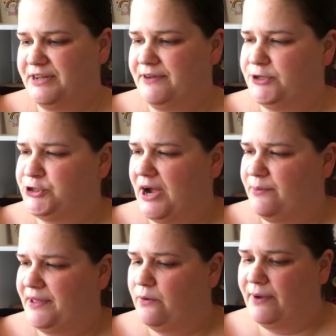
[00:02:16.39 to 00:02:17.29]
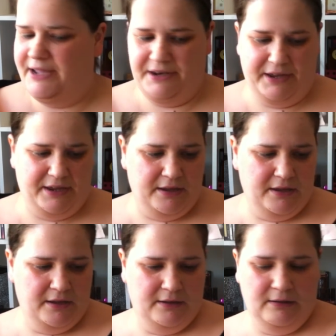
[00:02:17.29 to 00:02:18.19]
give it a try without wetting it.
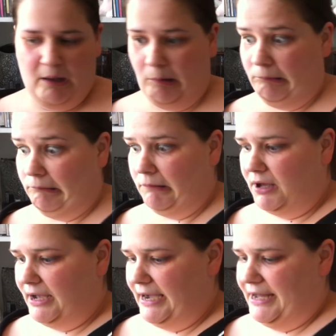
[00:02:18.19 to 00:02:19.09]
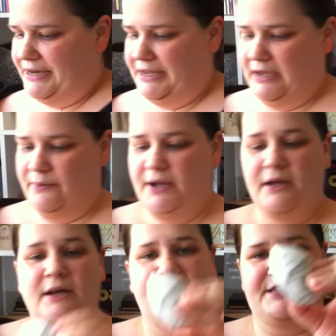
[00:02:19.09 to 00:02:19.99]
I don't know.
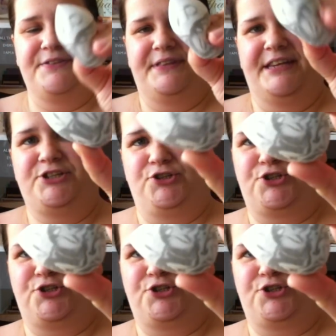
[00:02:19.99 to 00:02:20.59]
Isn't this